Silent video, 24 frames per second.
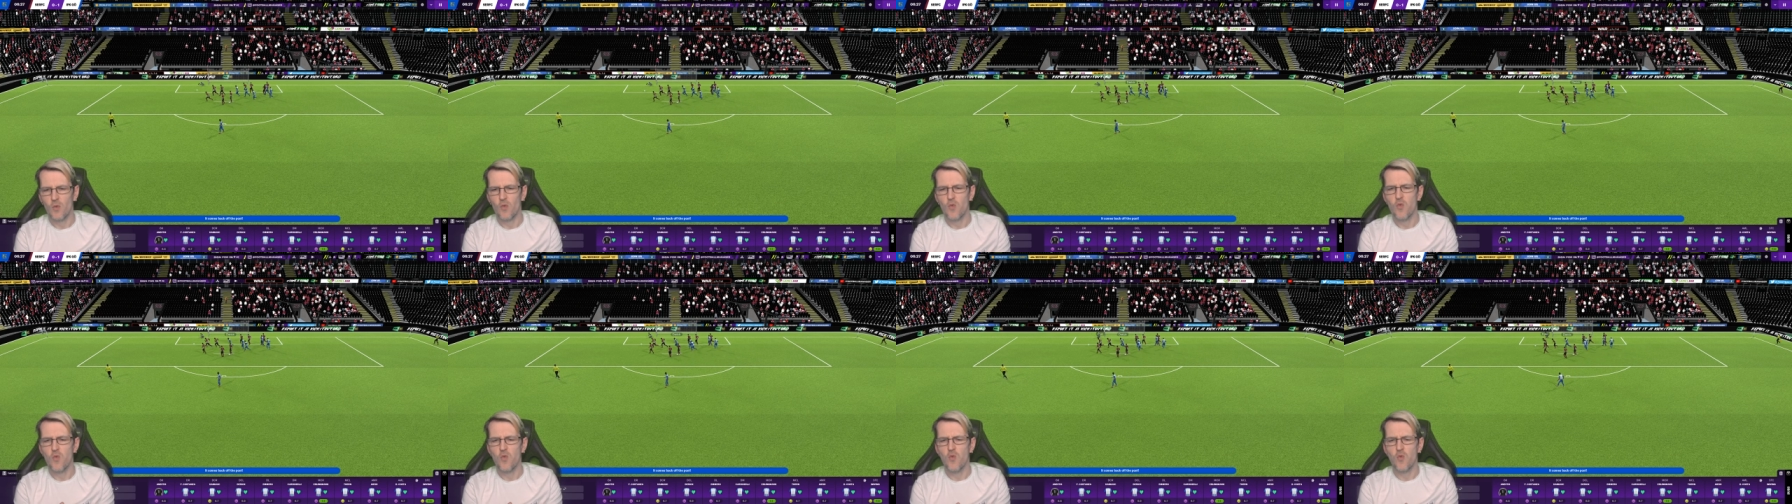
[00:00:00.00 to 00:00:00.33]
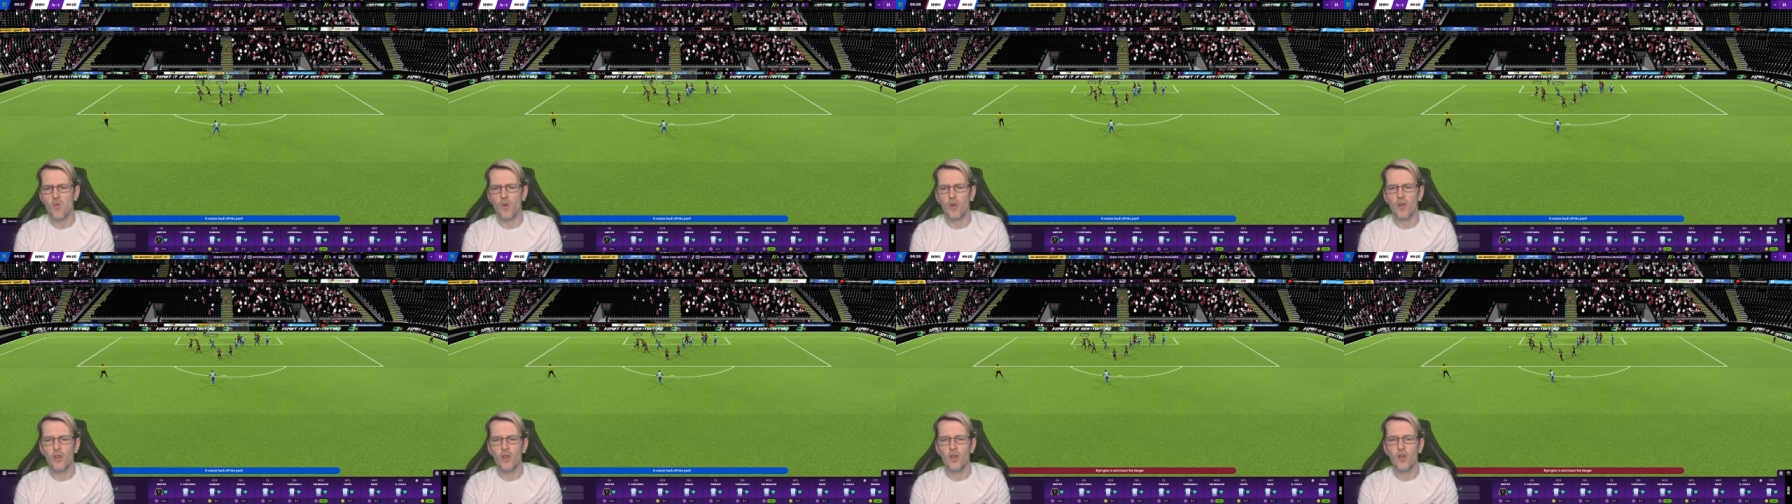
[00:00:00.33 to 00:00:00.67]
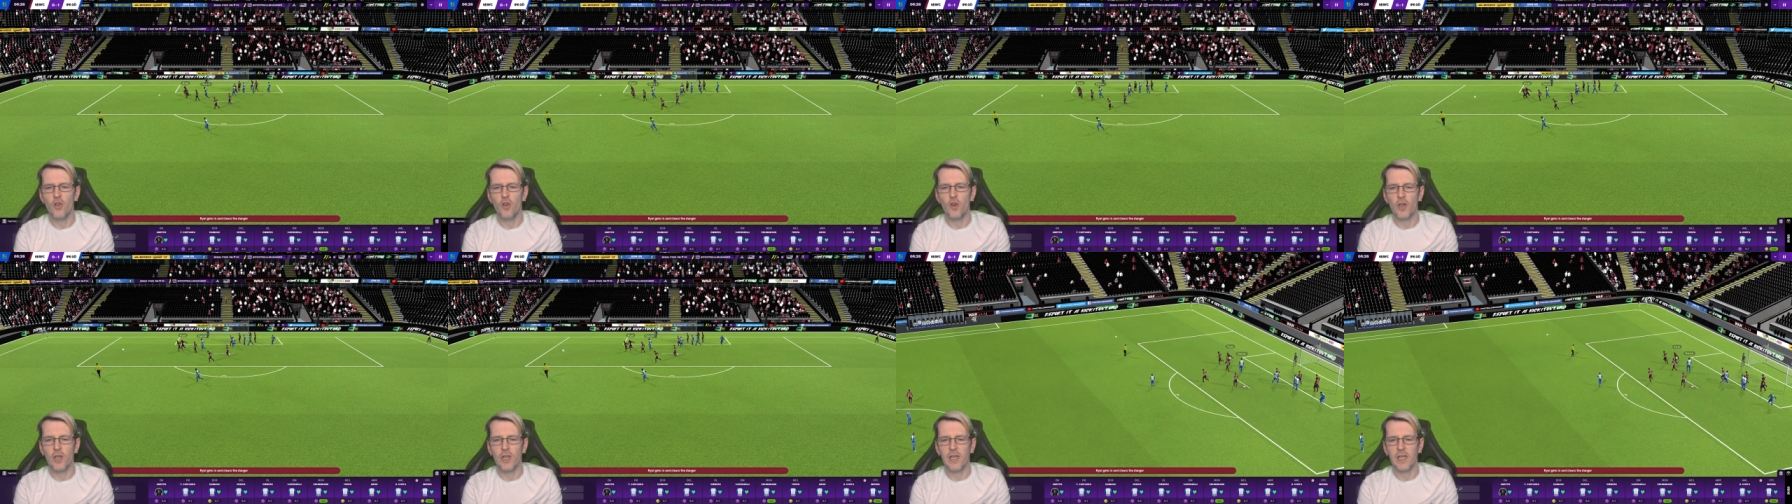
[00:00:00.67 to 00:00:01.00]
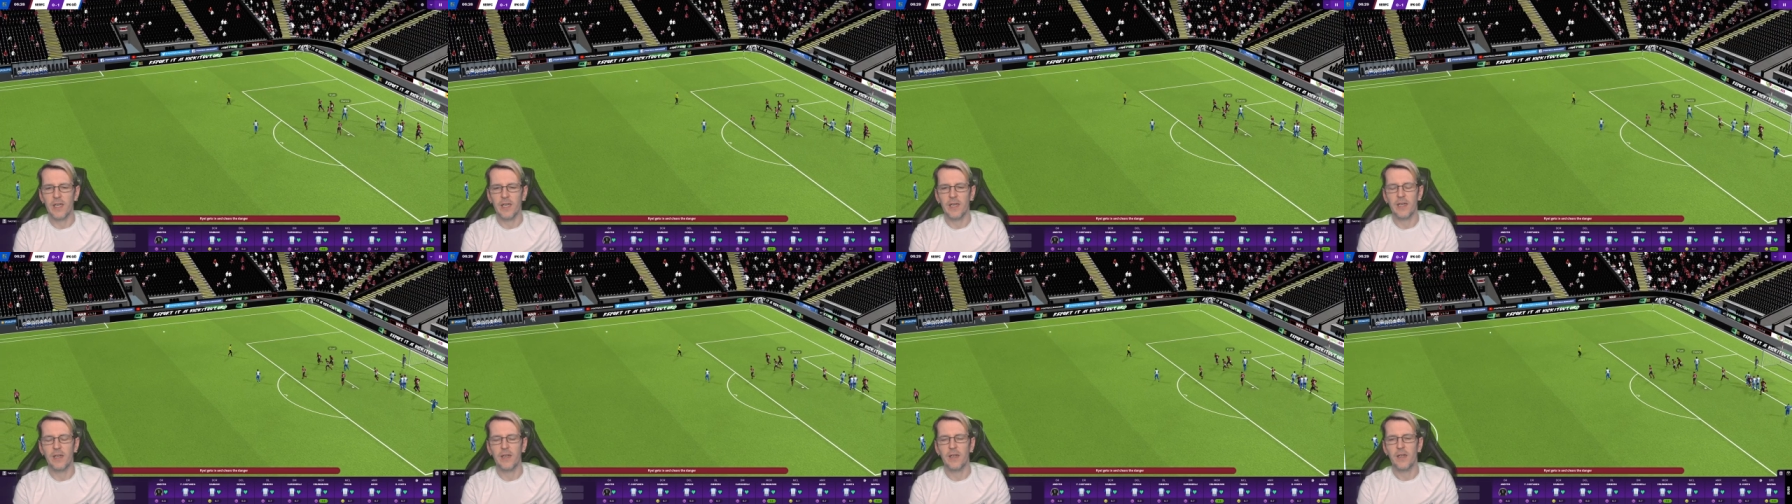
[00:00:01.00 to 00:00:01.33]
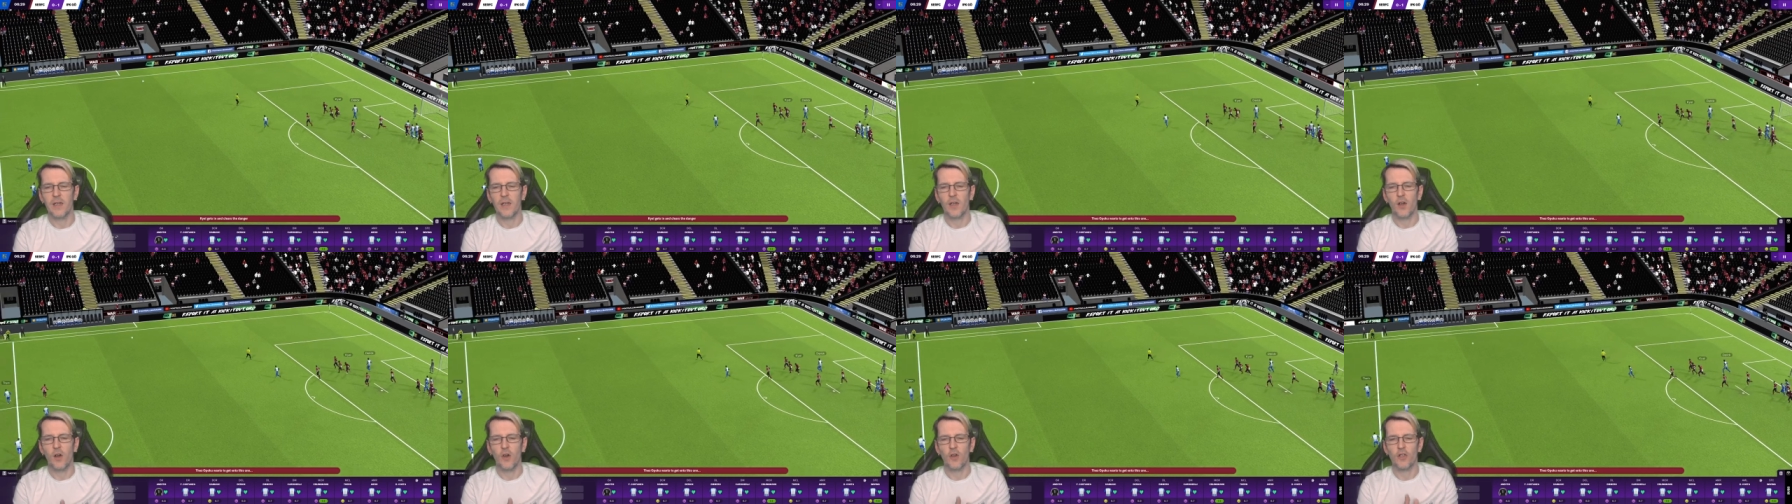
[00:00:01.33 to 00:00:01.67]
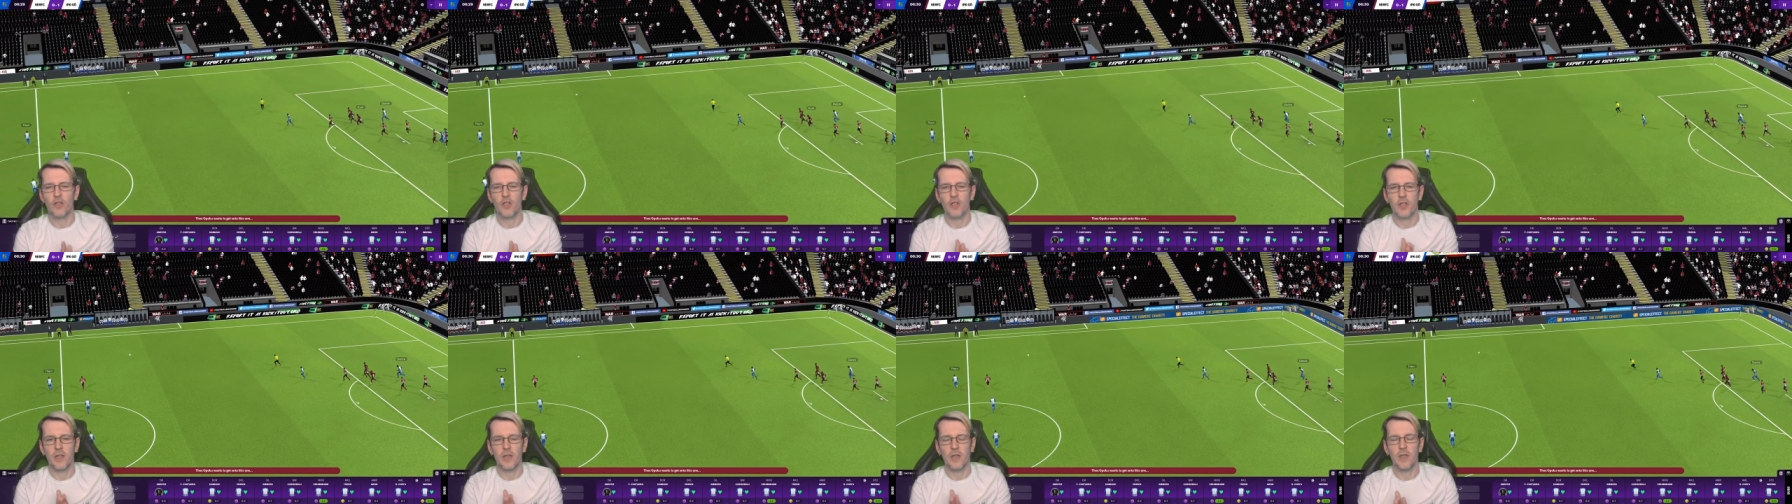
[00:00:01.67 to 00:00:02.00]
Ooh, unlucky
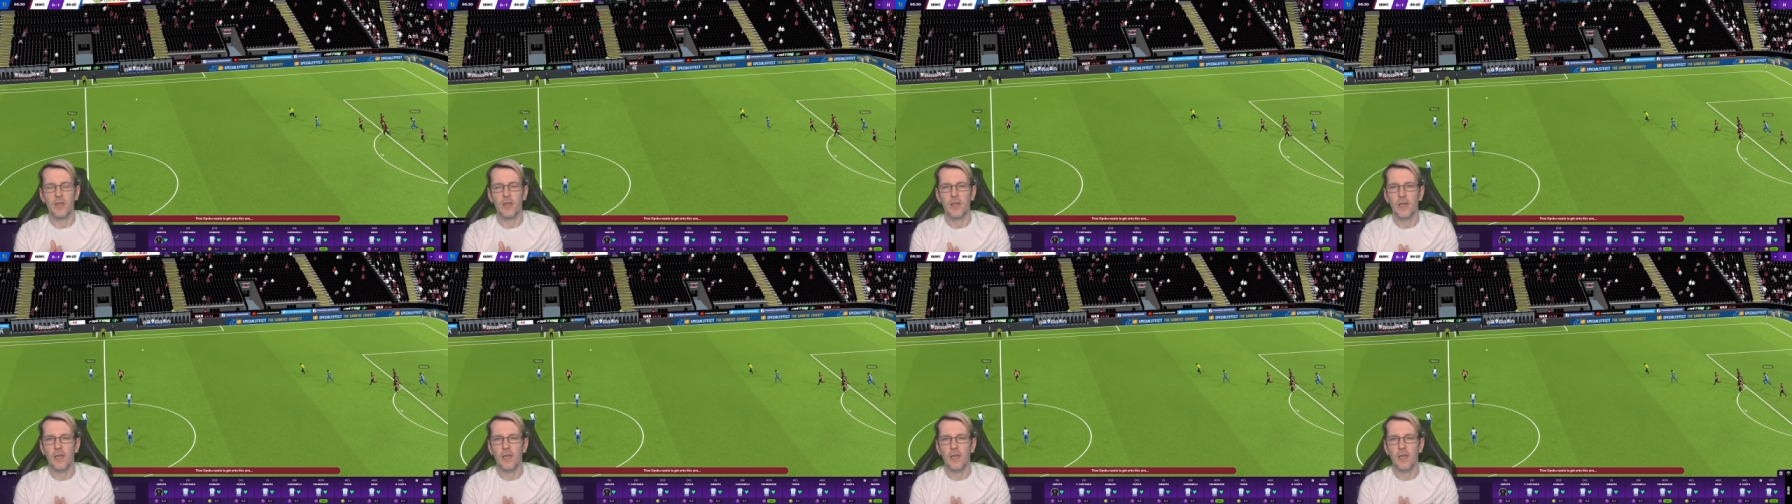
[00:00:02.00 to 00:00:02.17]
Costa.